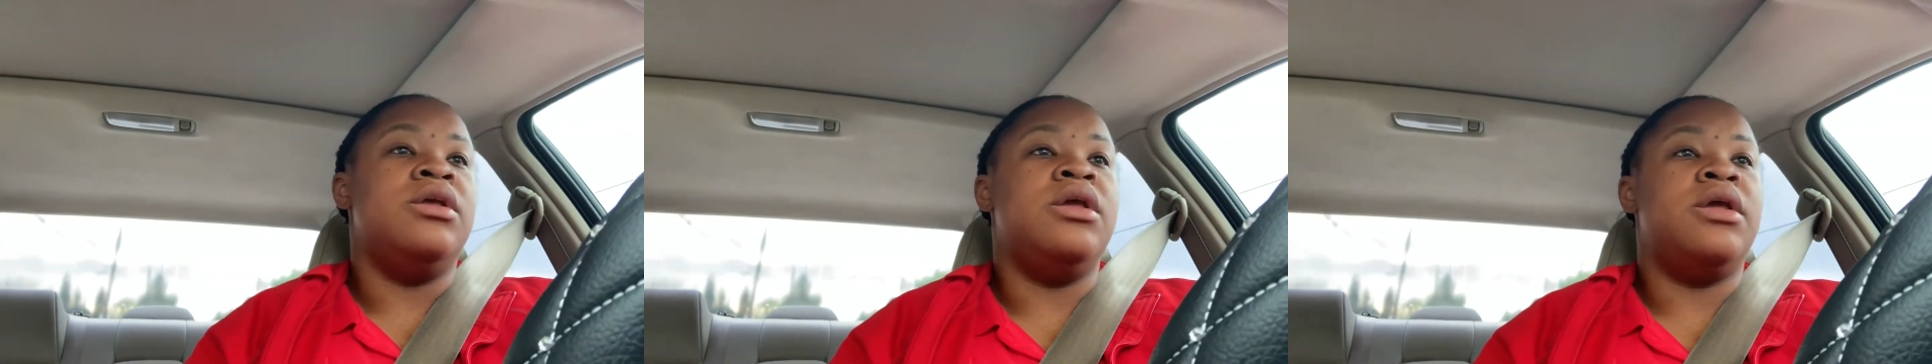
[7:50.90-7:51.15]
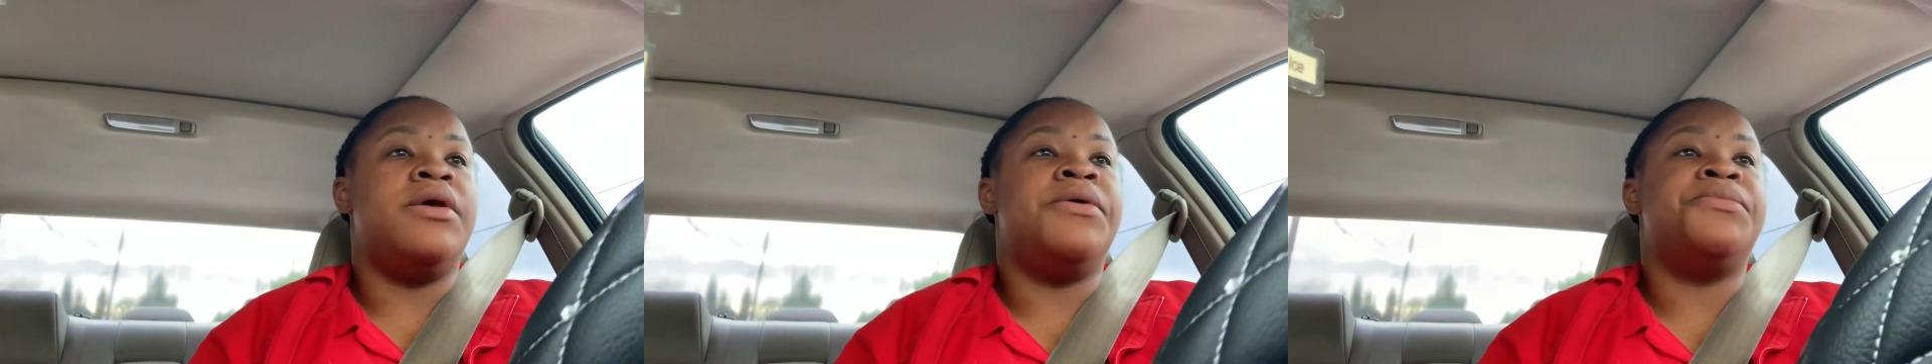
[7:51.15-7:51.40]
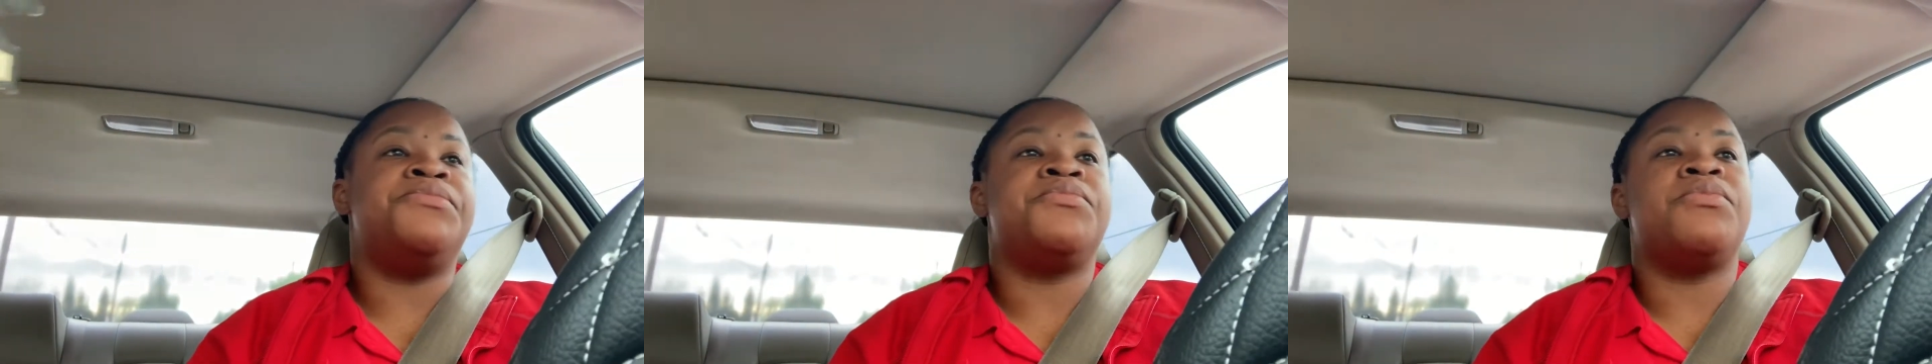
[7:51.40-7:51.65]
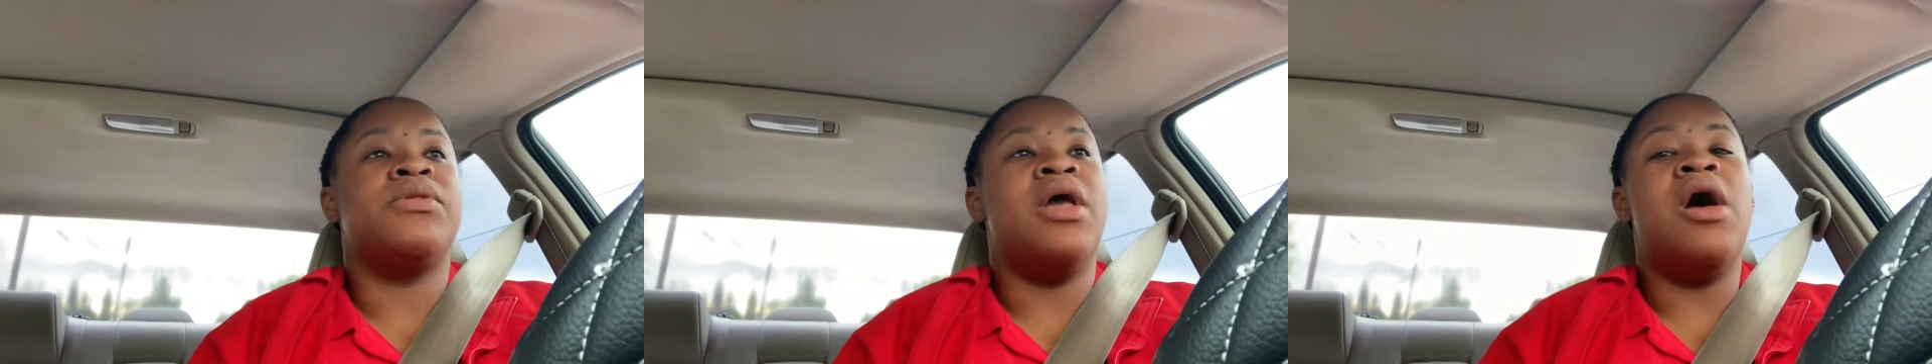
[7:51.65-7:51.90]
yeah,
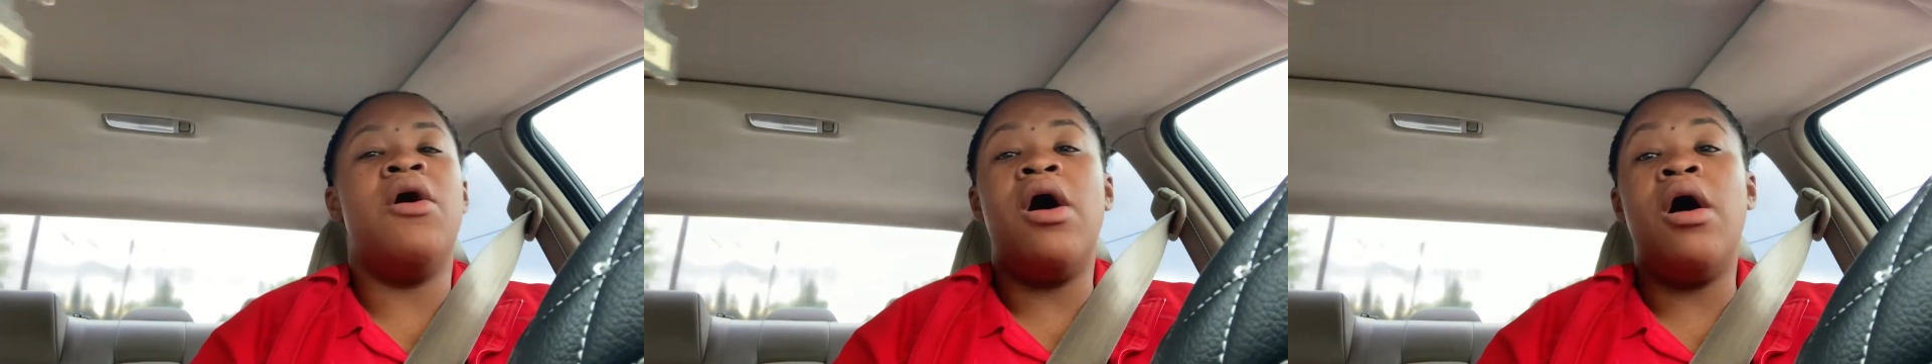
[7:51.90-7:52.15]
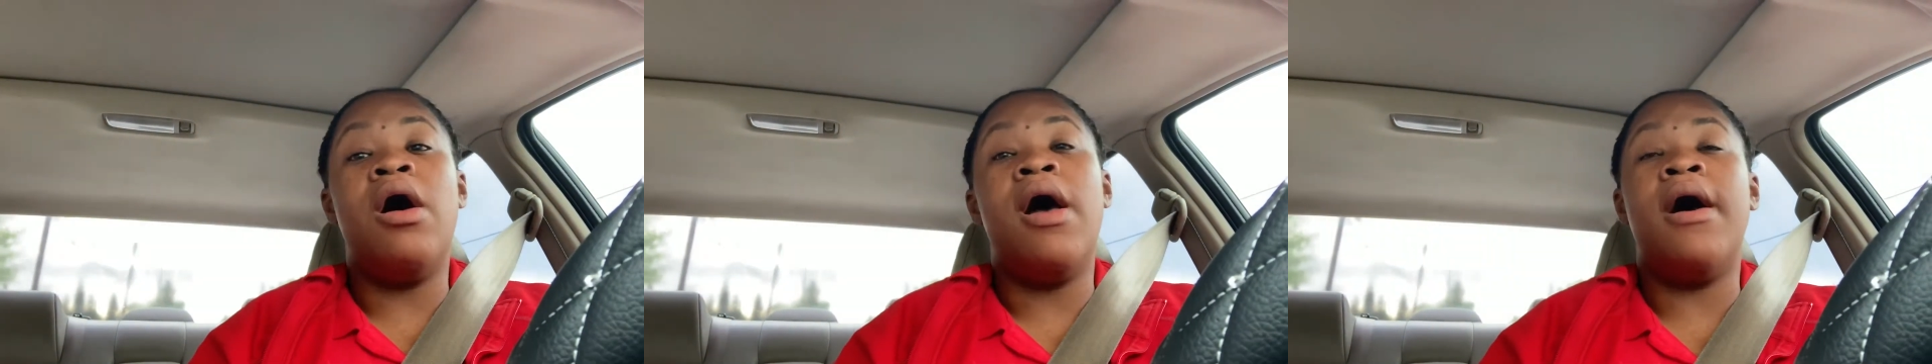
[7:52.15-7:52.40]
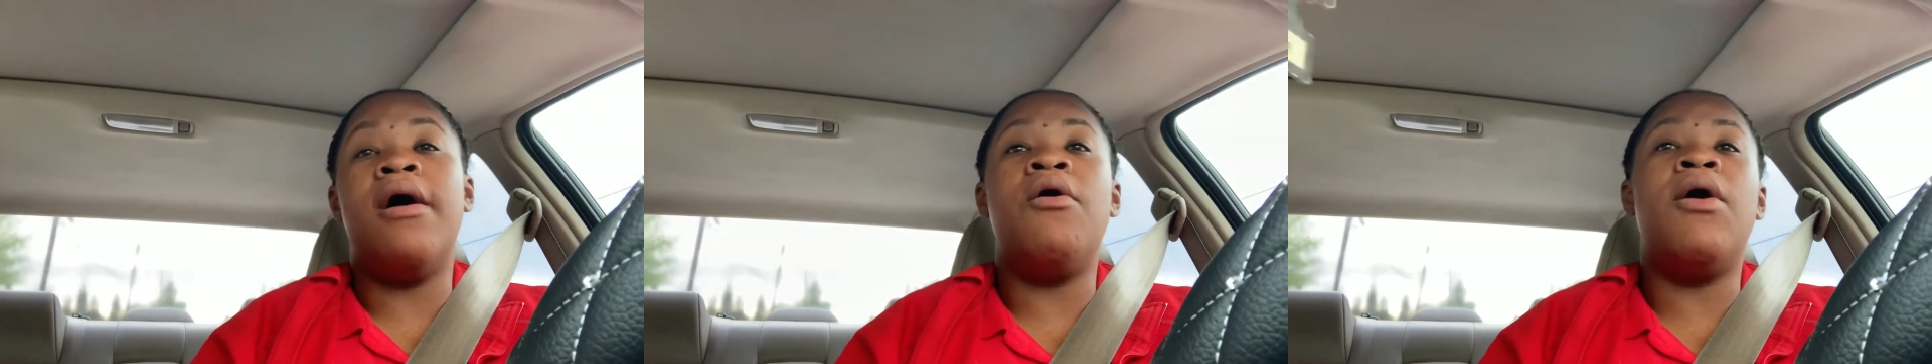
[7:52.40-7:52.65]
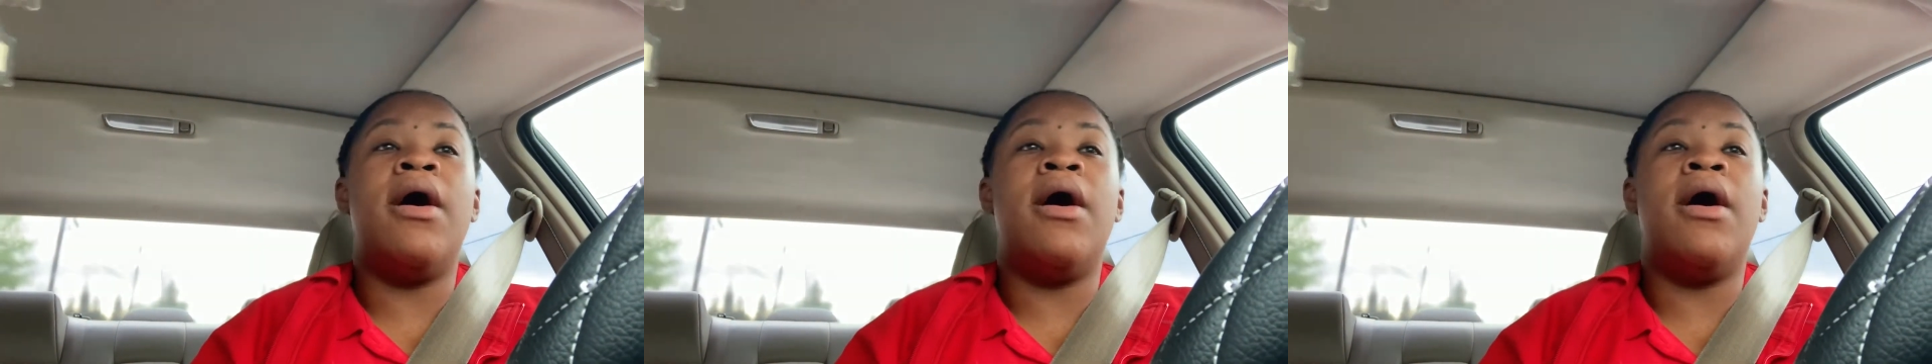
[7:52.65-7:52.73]
how